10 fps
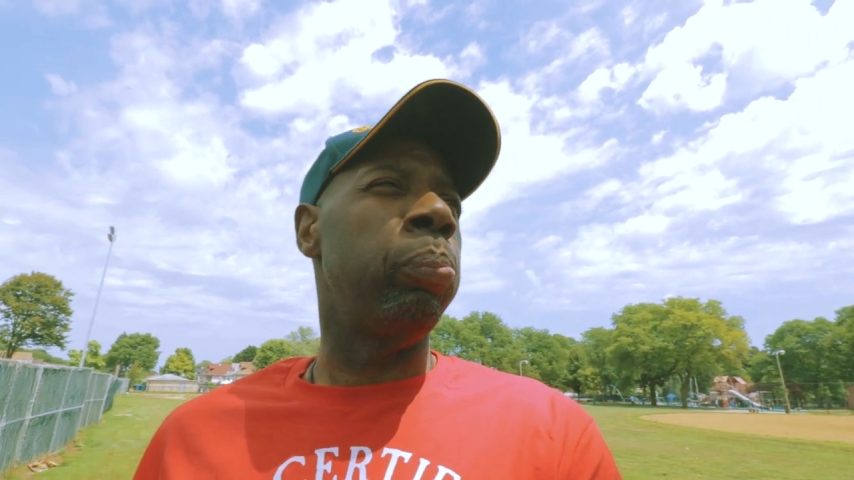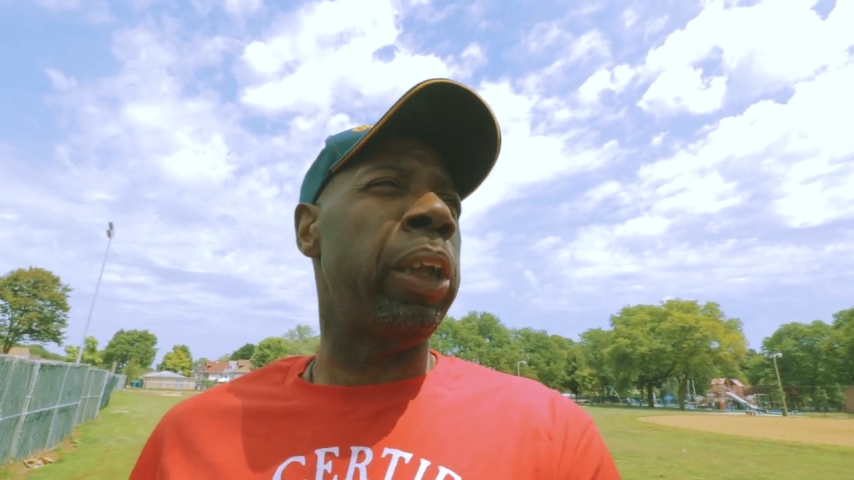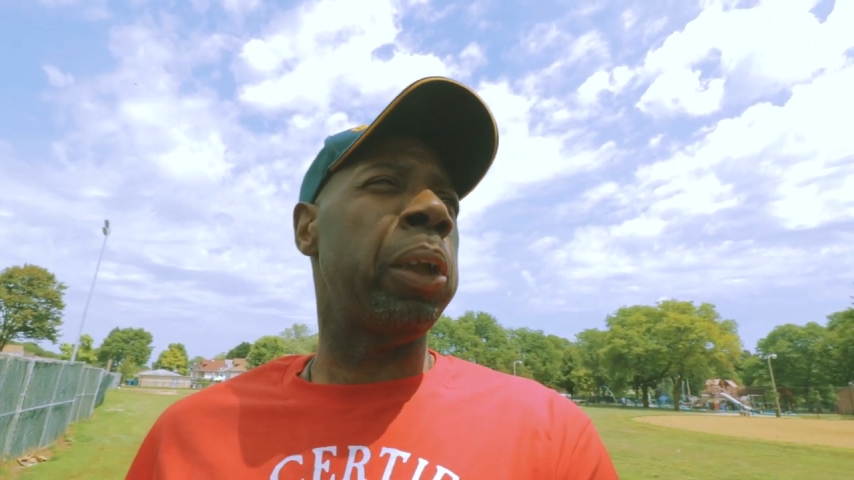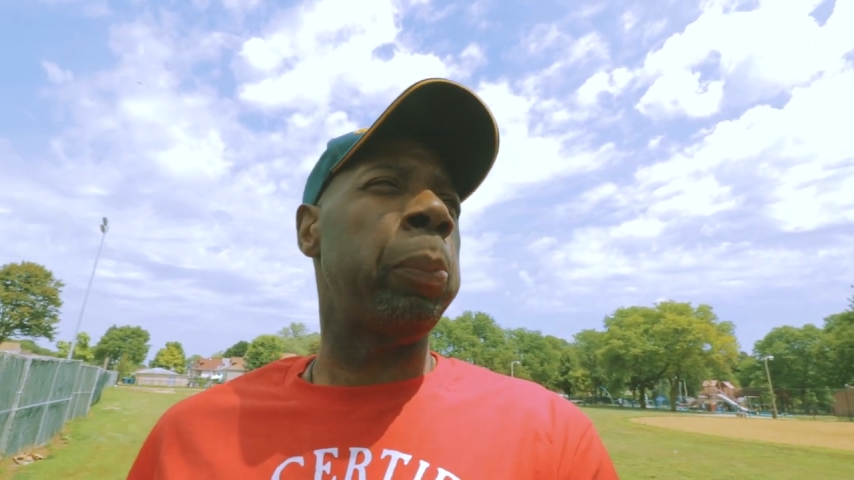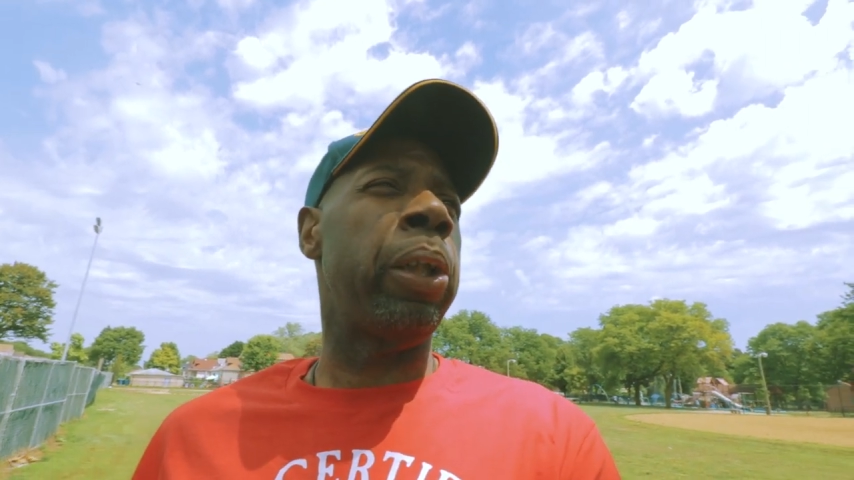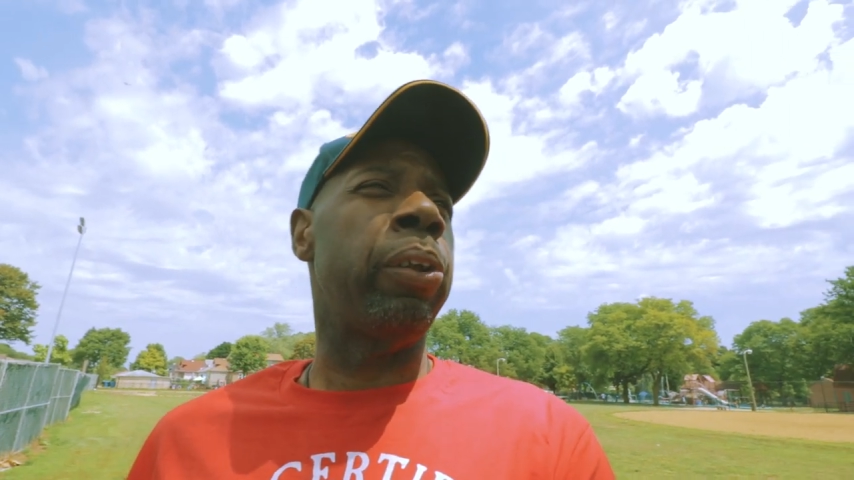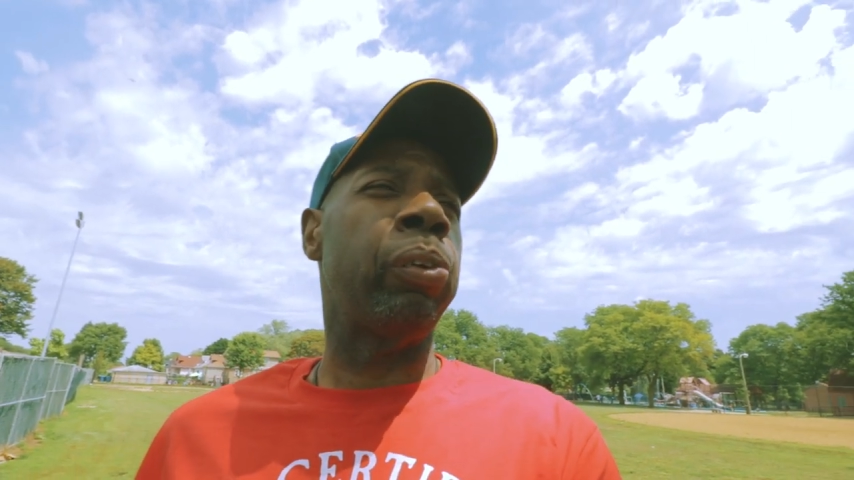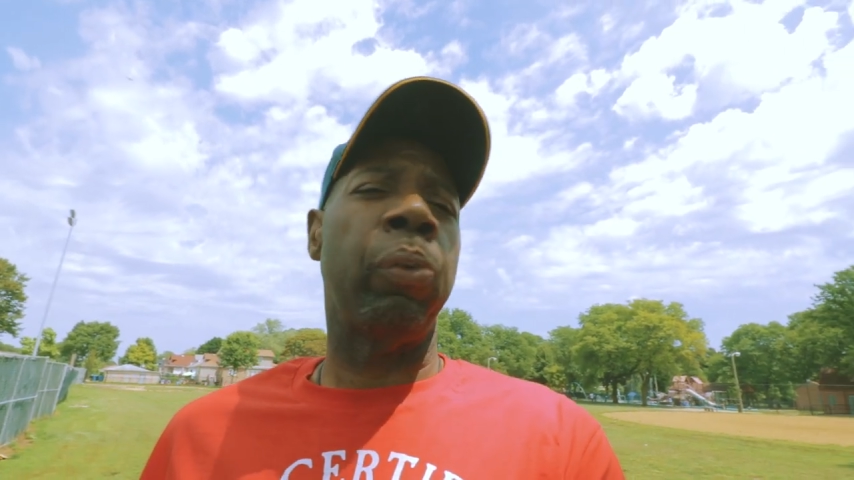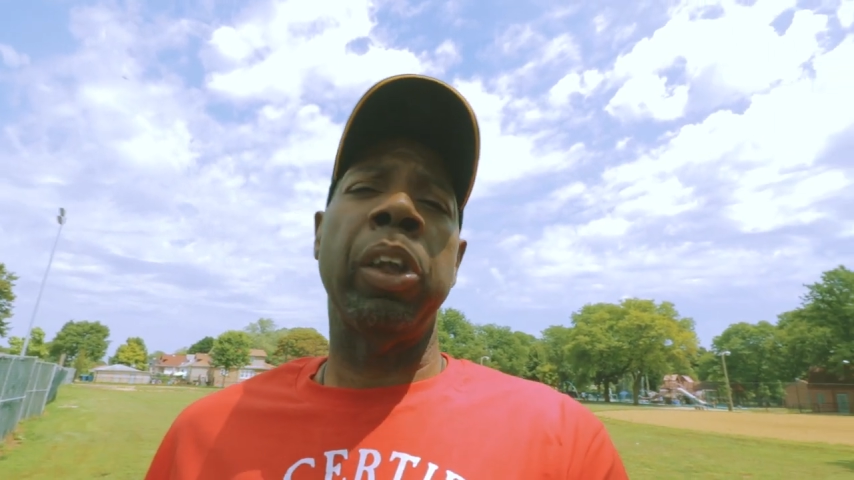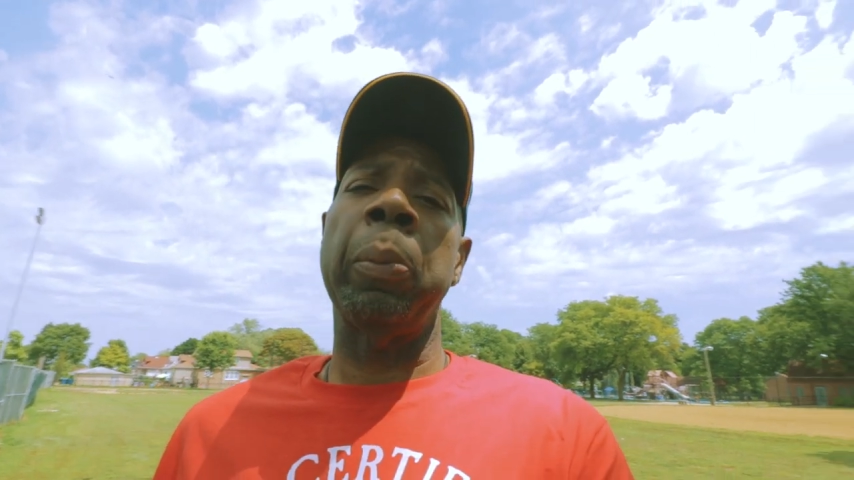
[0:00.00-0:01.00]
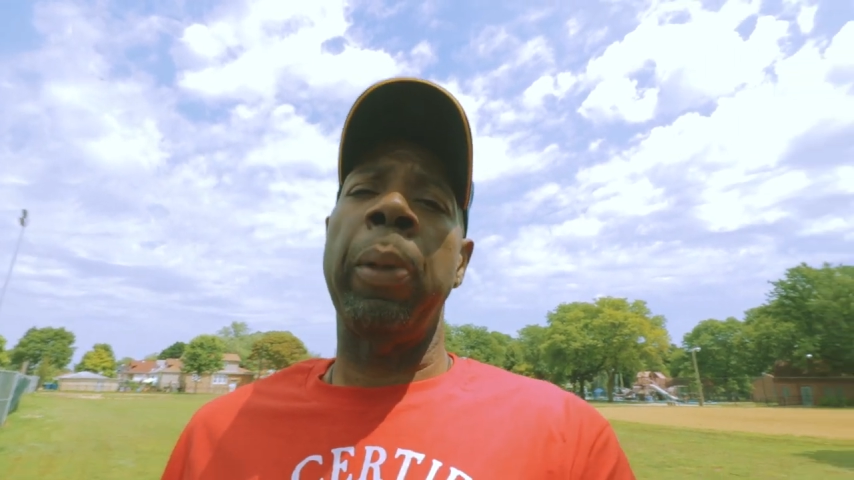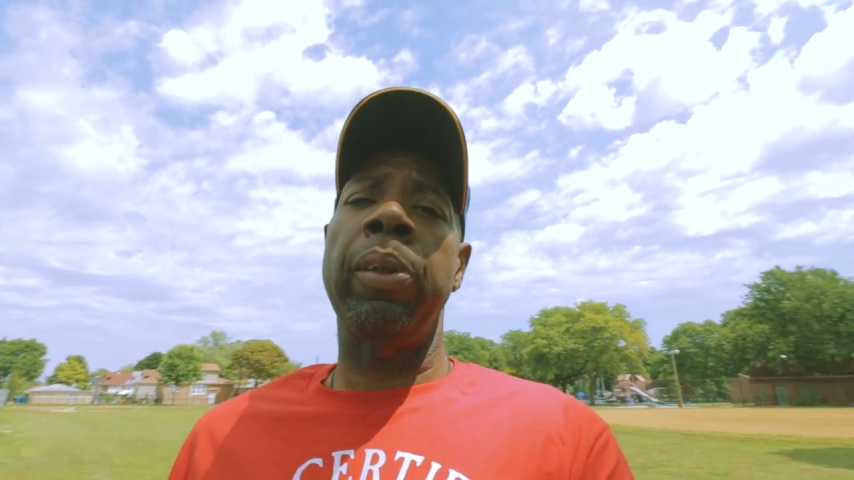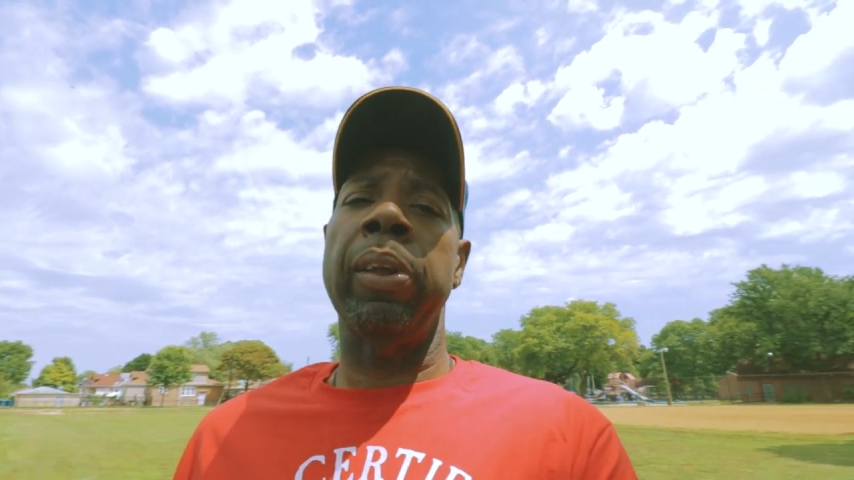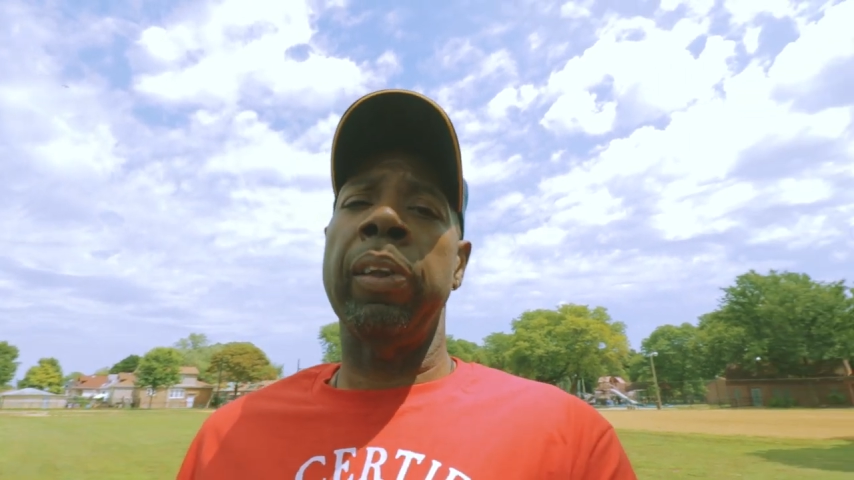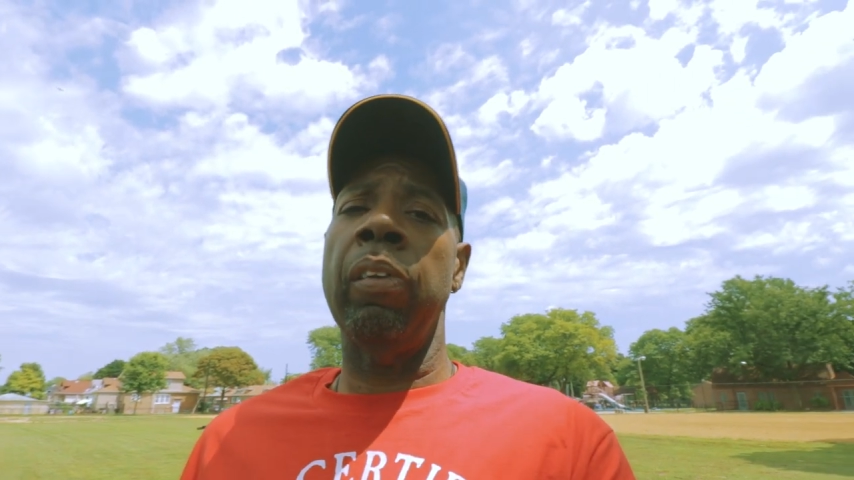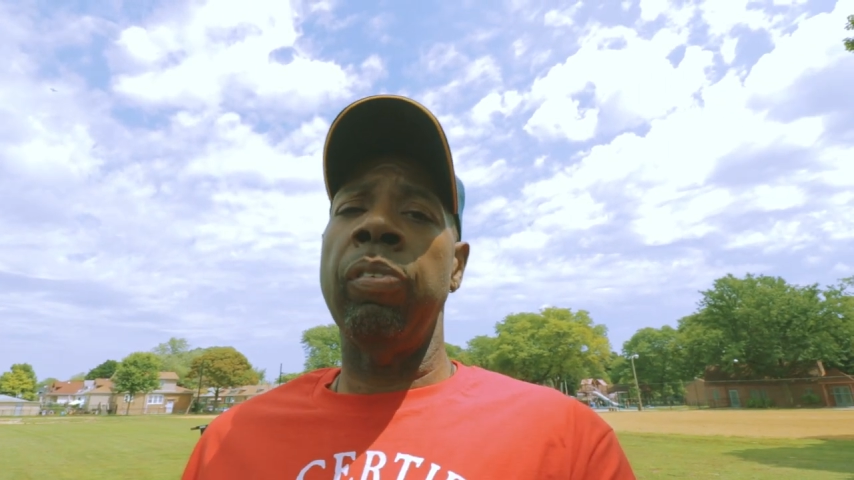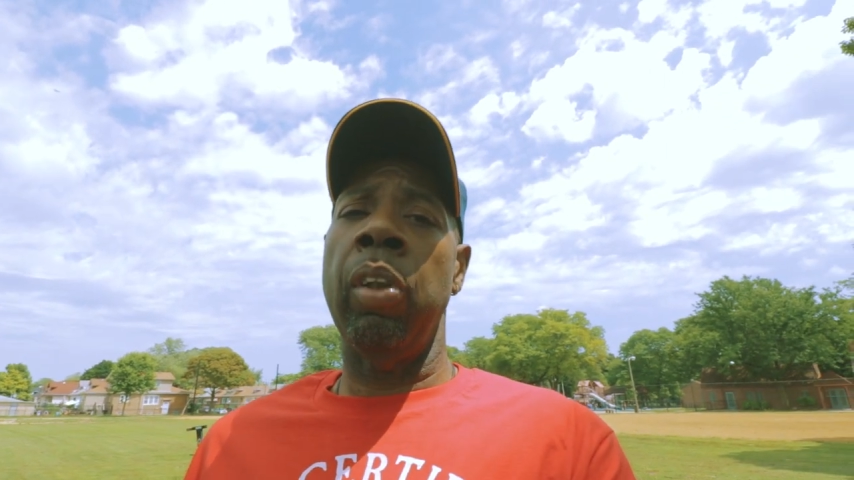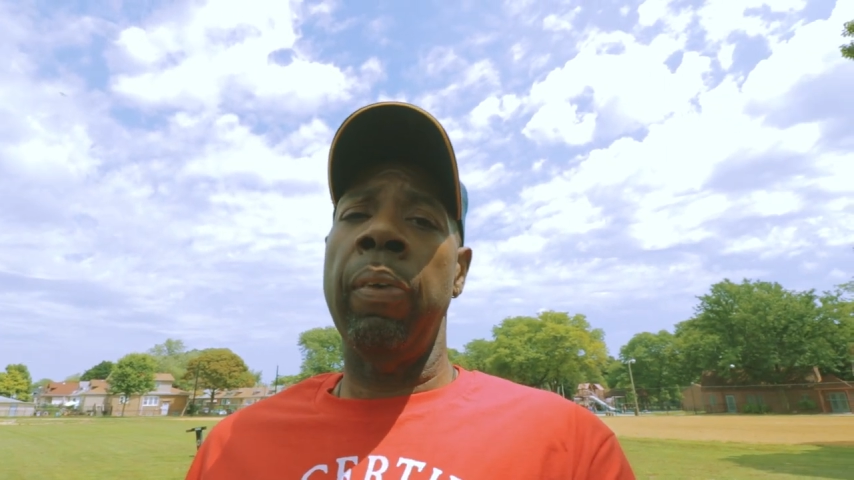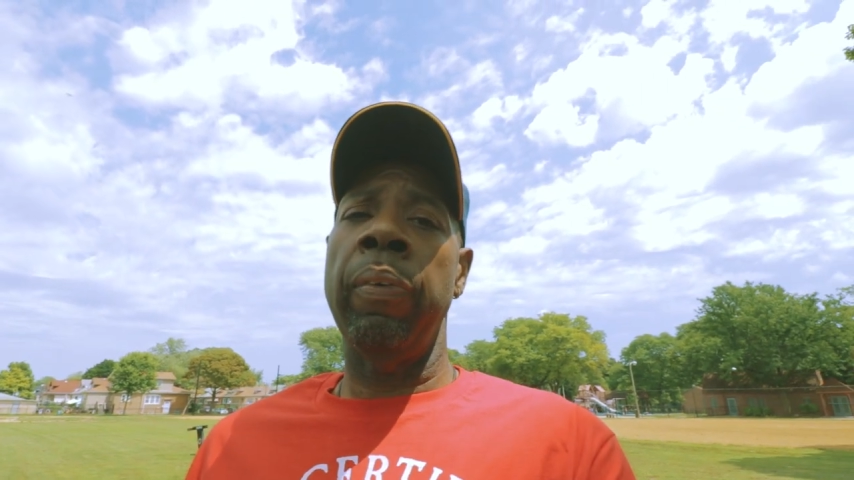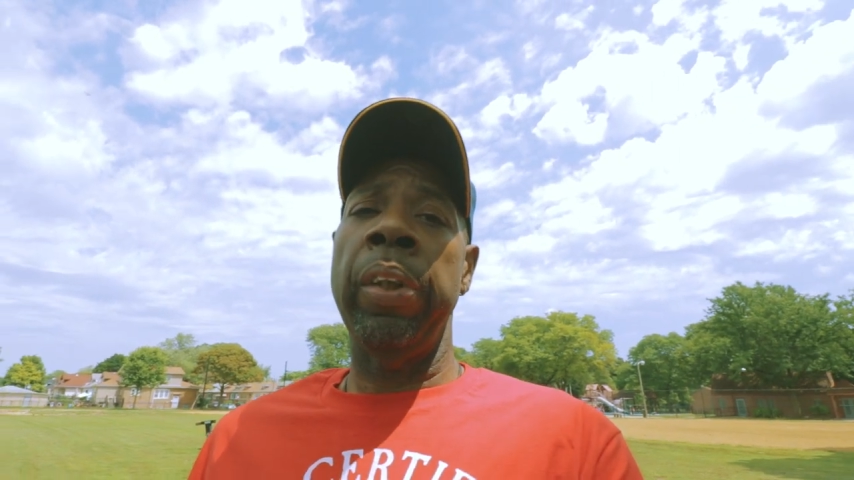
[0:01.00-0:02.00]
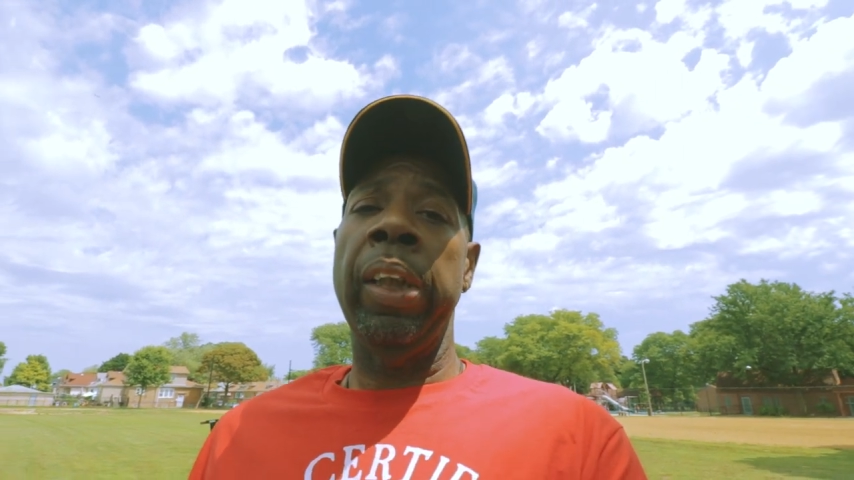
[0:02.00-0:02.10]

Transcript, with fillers: making some errands, running some errands, and so forth.